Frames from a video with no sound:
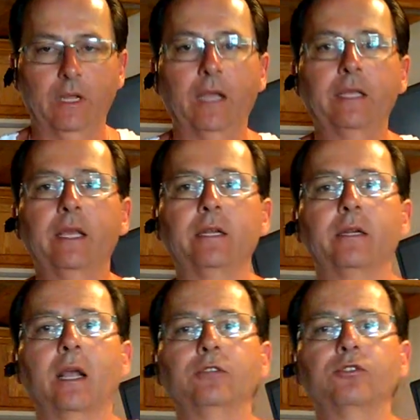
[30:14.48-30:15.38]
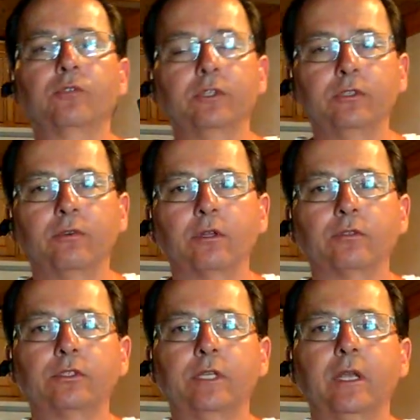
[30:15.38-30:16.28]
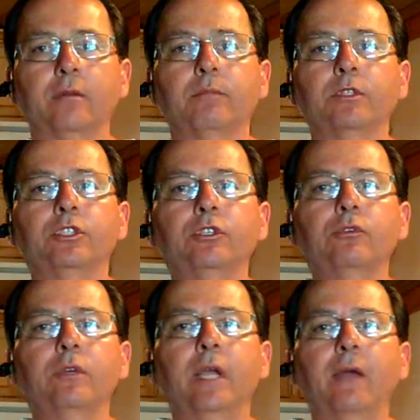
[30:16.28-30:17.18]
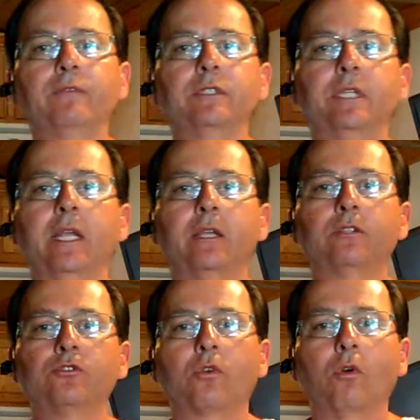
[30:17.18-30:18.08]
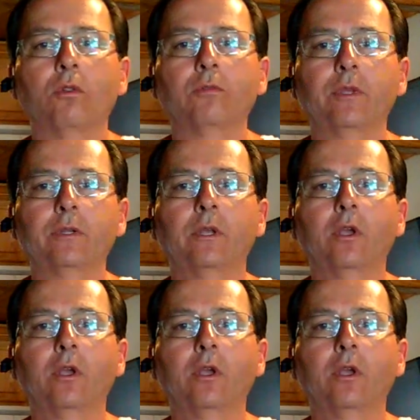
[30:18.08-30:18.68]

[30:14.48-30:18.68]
I get it. I truly do understand. But you have to take control of it.